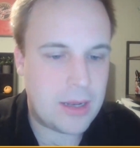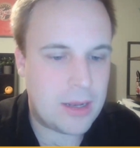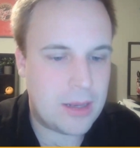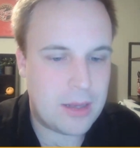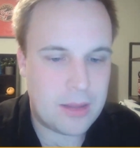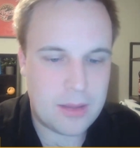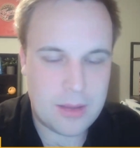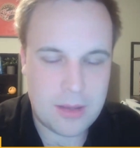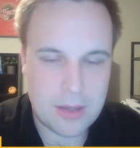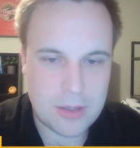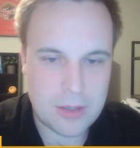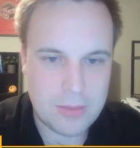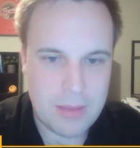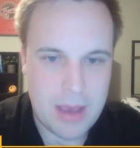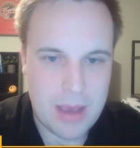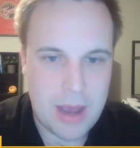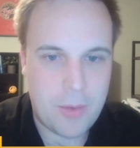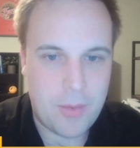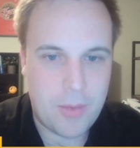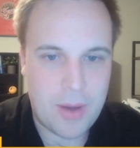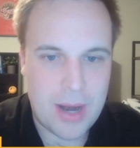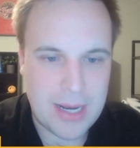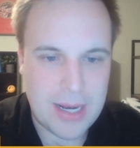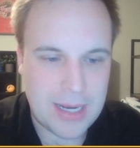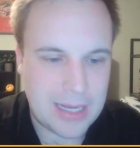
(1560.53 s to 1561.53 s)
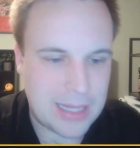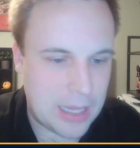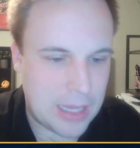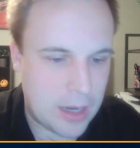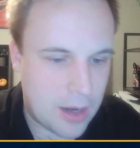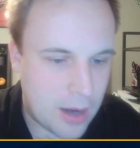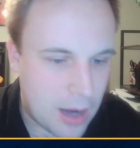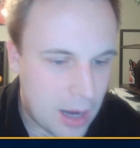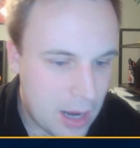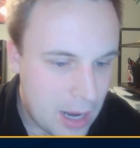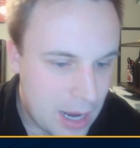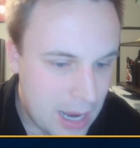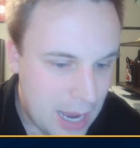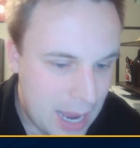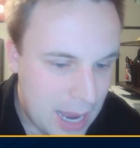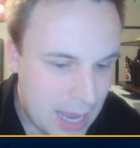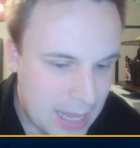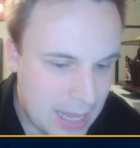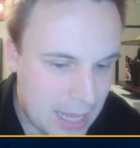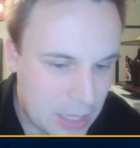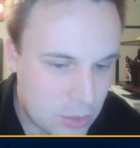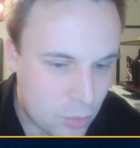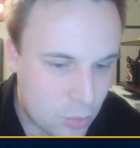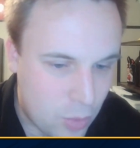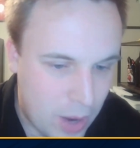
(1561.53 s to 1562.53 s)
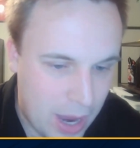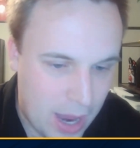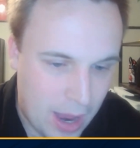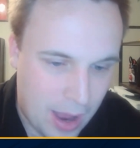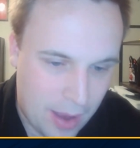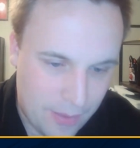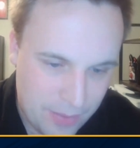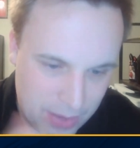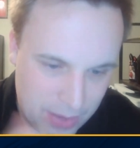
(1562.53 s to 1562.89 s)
It doesn't matter what I did later. And that's way off.